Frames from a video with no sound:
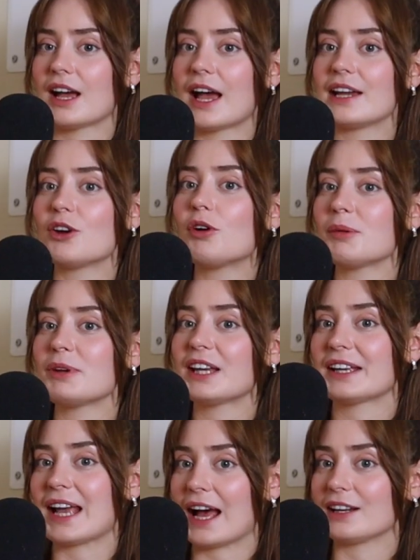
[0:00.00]
I know I'm in a
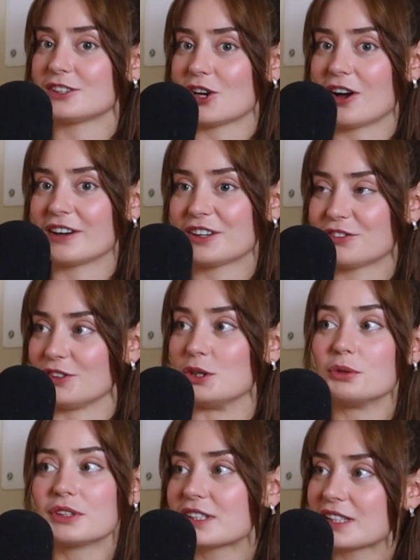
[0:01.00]
catatonic
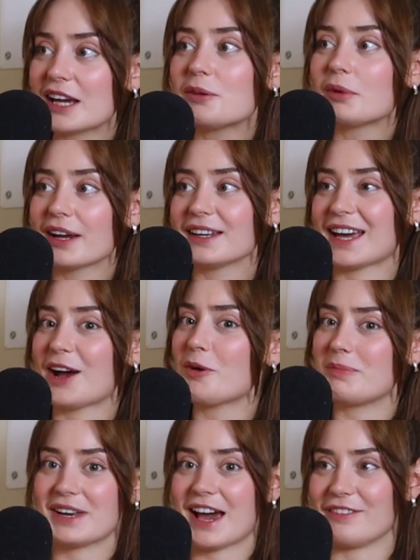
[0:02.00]
fugue state right now,
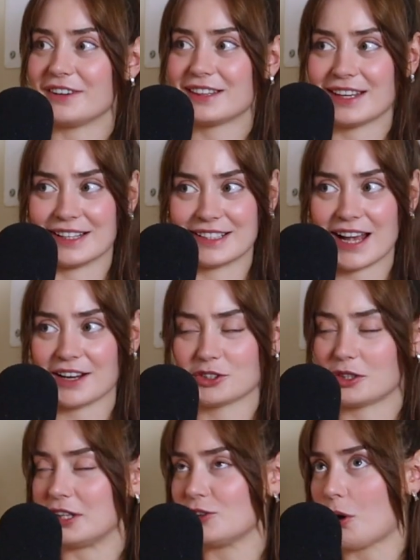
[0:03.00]
but everything is
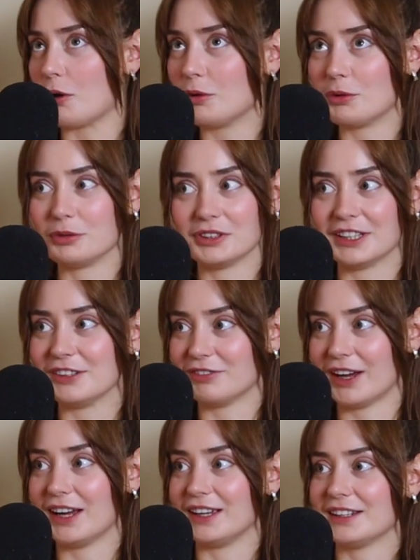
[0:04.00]
actually totally
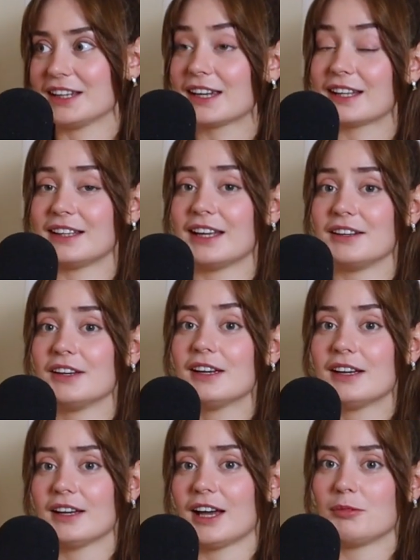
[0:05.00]
fine. And then
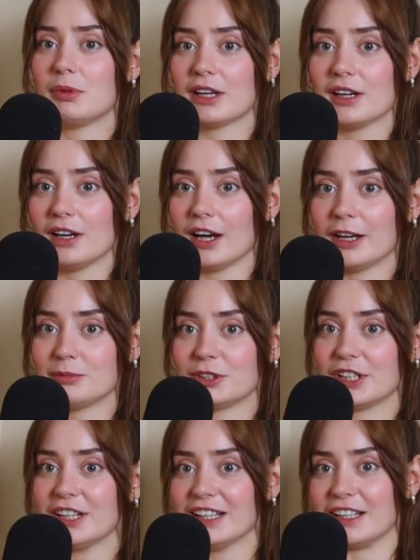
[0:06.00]
I'm like, I'm
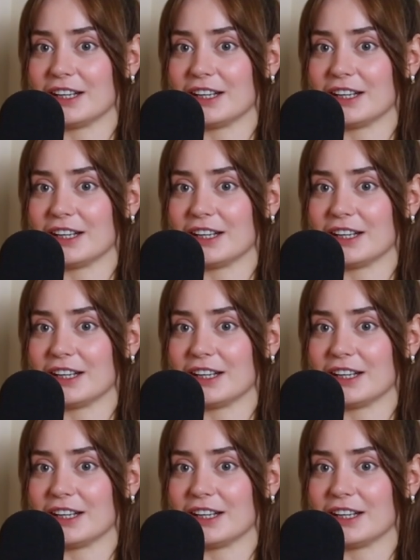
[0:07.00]
good.